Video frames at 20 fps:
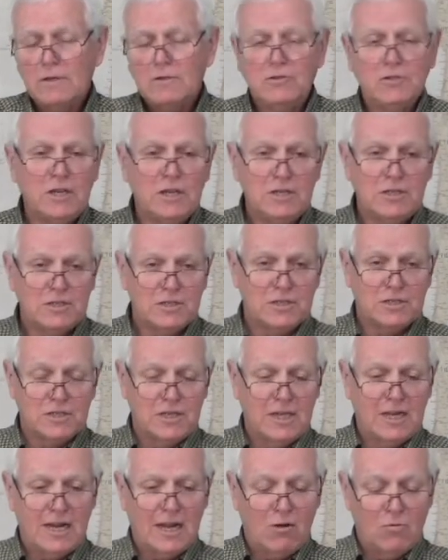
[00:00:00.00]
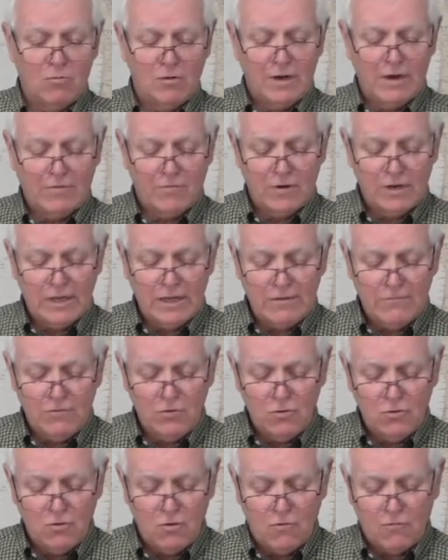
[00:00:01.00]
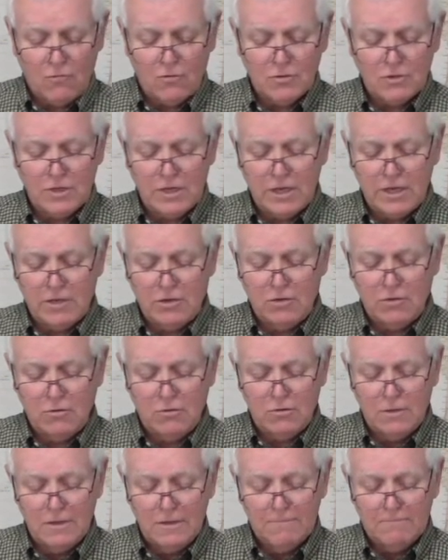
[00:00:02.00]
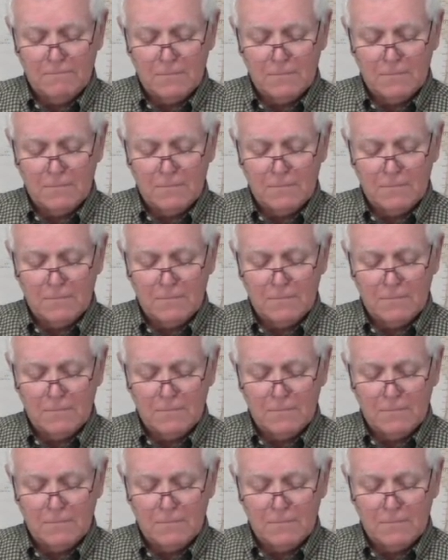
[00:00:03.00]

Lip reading: Jesus said, I will never leave you nor forsake you,